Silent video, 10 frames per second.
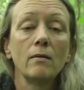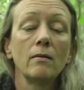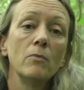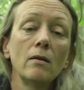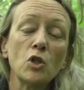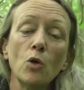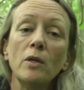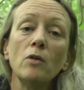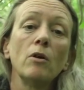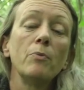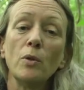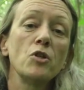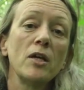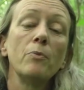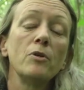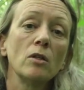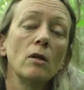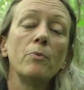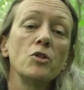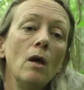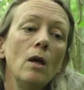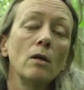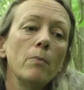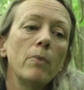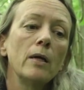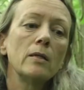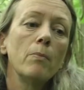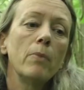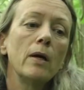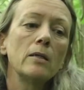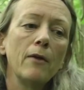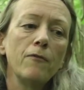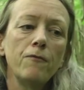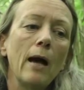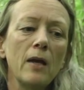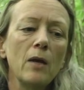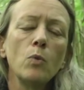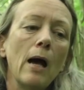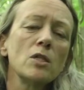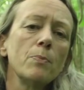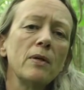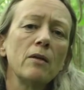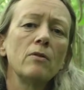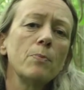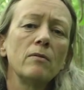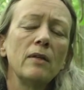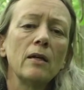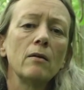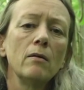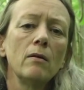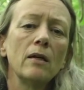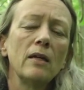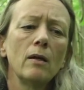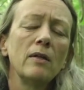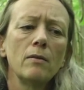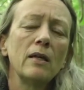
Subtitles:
showing your appreciation. But it was a period there, and I'm